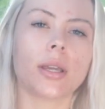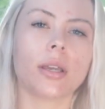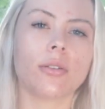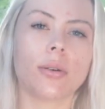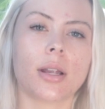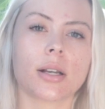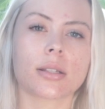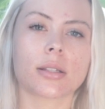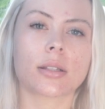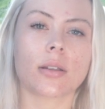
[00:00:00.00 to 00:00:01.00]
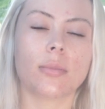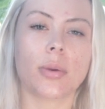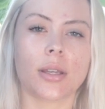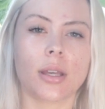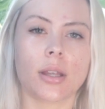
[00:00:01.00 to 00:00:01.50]
everyone else's
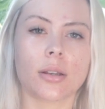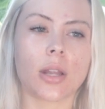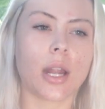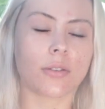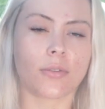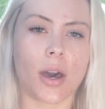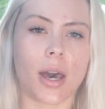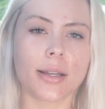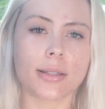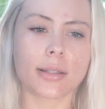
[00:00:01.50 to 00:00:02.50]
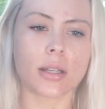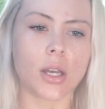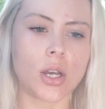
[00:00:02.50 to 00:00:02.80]
opinion and advice.